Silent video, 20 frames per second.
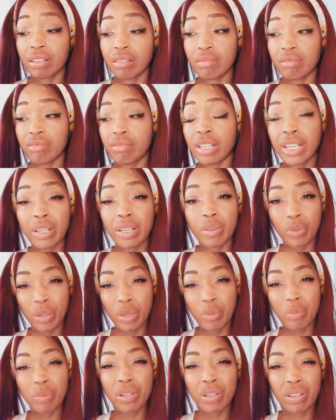they
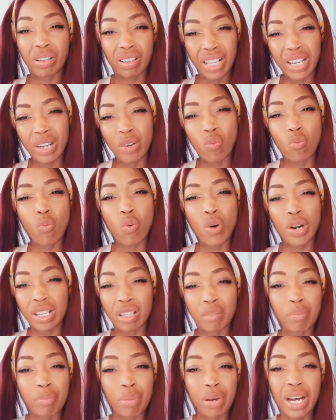were like one of
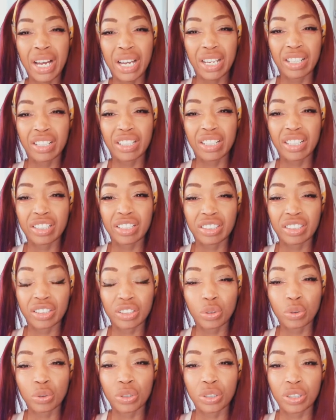the pioneers
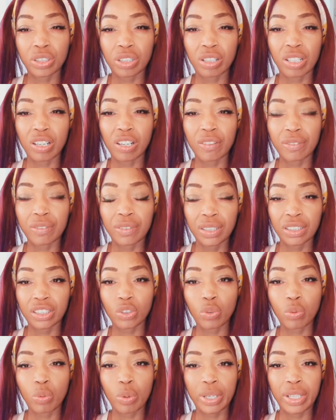who started off this
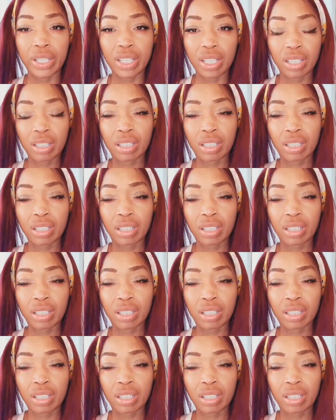quick.